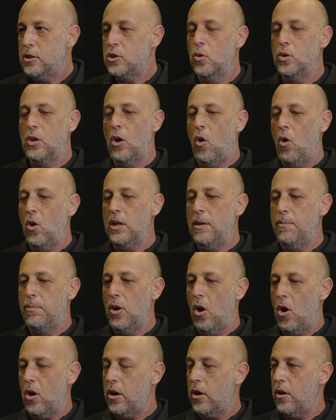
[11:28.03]
So the only
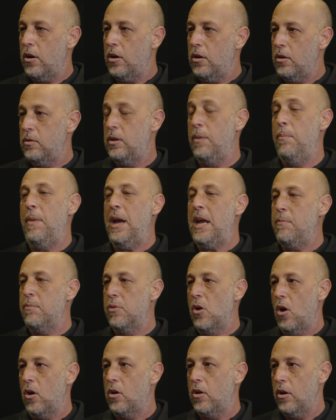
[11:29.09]
blocker, the main
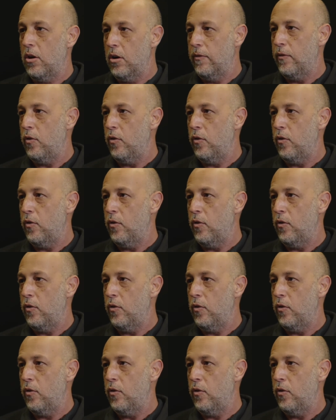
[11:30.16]
blocker